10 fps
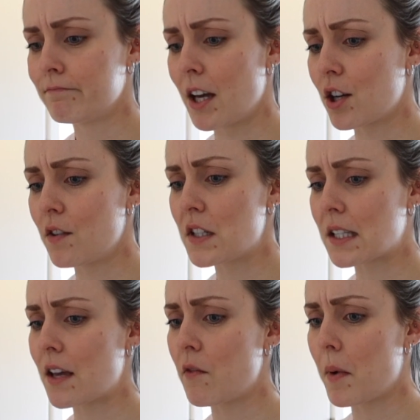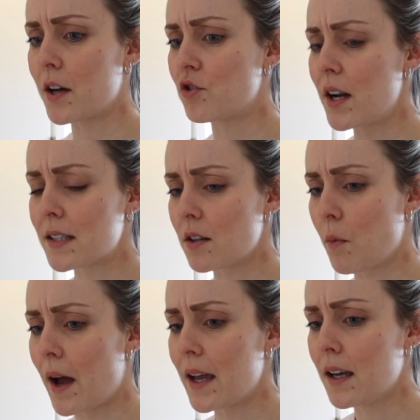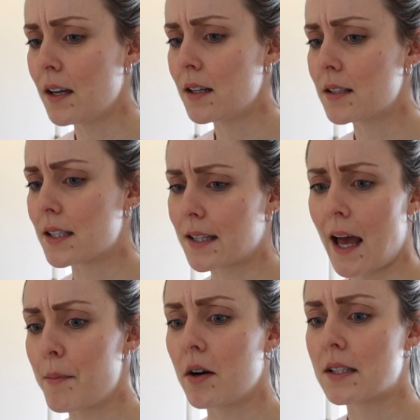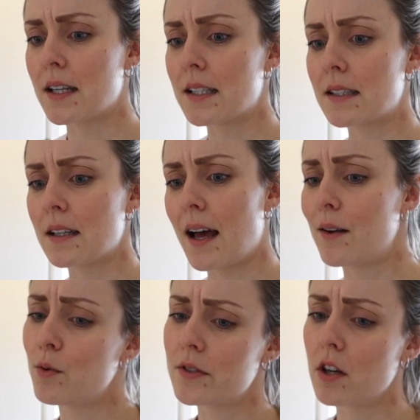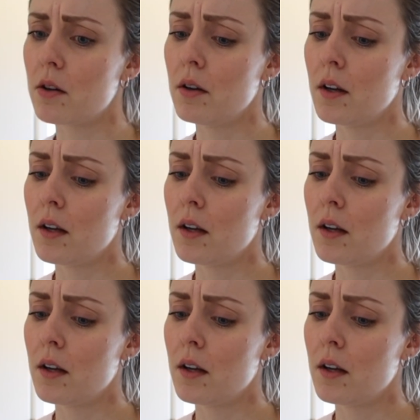I could have just given my address away to scam artists and also